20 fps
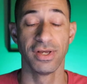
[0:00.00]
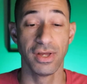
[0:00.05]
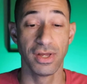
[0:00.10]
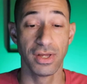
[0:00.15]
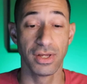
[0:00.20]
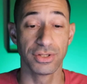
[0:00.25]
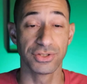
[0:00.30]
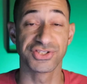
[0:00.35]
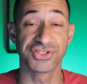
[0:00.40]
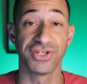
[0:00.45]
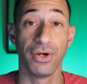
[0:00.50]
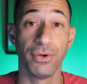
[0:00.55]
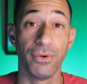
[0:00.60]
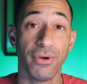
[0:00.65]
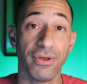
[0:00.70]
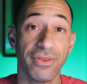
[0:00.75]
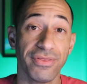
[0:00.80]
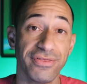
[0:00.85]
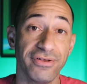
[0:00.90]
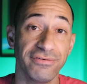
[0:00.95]
So
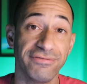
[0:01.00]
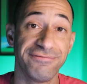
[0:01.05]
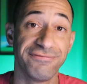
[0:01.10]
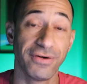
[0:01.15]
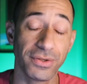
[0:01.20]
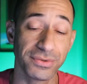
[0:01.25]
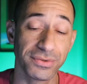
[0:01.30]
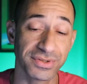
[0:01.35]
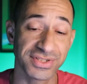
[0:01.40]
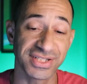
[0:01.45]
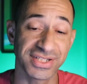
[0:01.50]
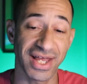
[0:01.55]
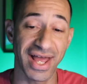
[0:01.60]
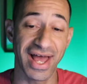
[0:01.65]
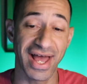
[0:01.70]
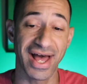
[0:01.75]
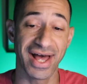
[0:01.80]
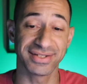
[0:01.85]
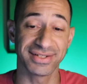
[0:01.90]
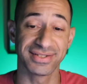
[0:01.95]
the folks
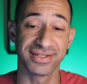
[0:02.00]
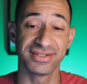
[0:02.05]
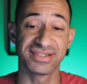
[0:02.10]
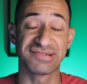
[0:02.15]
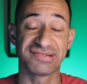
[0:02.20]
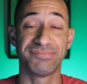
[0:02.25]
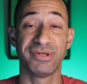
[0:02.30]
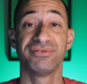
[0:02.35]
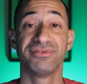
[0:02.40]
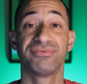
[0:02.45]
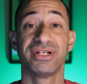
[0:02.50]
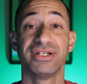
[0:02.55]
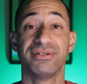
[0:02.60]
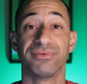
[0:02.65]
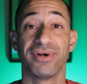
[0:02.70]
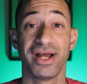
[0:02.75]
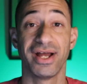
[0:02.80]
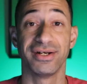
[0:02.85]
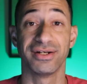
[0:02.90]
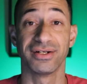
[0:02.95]
at
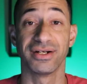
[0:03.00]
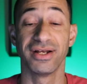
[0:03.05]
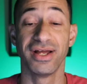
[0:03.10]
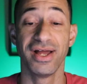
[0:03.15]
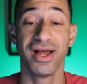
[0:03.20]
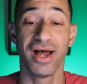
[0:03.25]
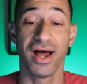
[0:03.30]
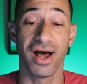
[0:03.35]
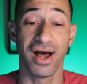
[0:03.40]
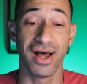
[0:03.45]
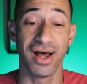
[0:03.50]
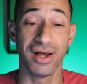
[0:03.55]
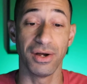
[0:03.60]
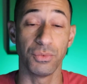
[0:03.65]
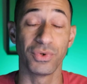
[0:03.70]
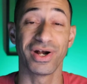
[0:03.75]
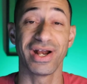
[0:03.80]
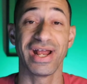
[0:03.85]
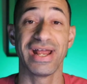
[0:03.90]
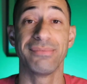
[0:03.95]
SpinRewriter
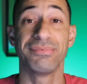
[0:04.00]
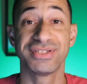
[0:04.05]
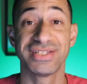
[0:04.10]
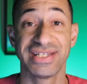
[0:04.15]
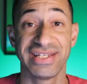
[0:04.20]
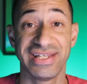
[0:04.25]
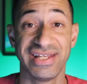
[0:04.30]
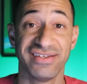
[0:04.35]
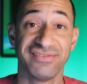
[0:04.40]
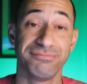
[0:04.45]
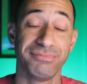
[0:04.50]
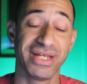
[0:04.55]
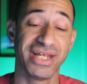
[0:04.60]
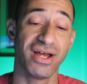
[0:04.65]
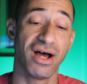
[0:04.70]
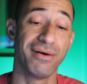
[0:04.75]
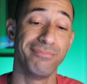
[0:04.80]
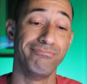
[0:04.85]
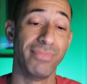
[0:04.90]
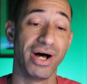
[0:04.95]
were able to give me a
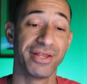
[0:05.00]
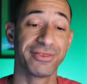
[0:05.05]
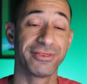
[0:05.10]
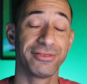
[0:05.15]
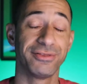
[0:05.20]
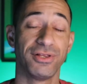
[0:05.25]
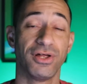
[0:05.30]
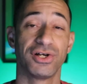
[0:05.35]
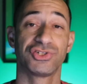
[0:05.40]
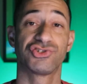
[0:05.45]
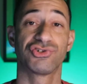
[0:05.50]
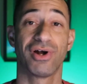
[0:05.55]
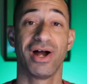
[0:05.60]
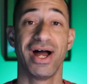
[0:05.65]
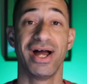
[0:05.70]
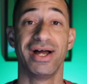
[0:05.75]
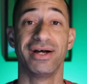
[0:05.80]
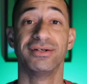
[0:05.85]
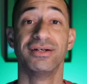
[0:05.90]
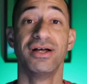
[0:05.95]
month-long
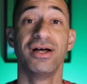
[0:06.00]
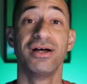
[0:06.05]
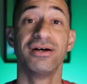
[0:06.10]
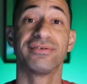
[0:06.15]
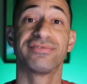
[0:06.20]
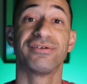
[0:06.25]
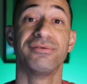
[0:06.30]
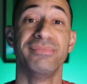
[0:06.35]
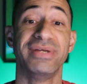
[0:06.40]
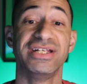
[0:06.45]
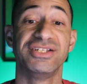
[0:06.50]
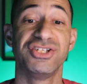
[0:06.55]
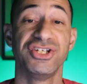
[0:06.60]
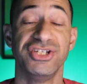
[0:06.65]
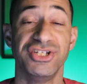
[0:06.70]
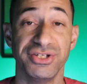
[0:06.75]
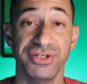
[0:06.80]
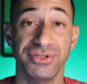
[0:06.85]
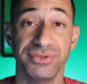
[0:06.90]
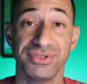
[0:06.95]
trial for me to
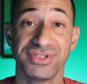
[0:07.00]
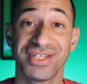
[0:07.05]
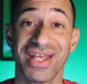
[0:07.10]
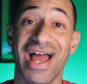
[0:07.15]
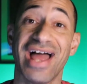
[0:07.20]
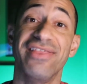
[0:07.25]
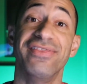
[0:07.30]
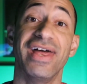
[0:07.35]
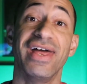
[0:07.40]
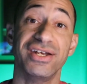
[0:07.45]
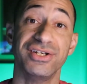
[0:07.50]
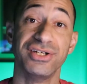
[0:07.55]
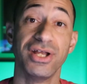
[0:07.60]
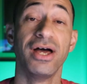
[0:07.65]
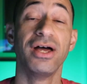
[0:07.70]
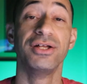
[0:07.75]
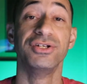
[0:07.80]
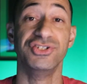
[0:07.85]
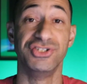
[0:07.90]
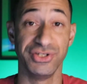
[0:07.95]
use and then
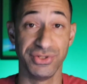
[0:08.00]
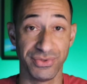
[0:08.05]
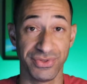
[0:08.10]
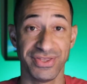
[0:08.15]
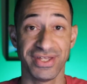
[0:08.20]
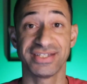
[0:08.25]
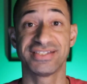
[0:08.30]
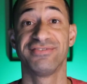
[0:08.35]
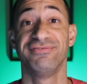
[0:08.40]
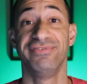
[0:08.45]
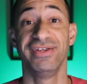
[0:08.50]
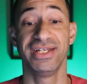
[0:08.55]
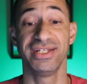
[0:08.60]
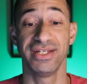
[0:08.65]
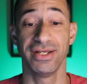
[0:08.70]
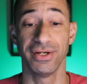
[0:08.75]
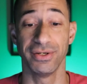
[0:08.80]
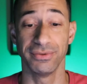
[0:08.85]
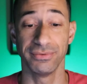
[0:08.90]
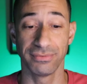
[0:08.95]
do this
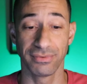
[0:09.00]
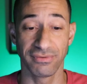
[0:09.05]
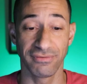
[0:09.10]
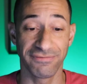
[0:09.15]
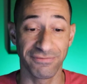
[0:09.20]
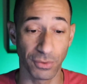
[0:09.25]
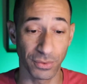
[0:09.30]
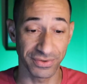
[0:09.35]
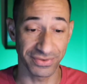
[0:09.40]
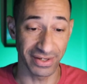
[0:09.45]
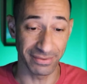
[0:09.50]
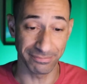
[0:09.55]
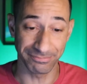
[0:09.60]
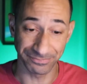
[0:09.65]
video for them.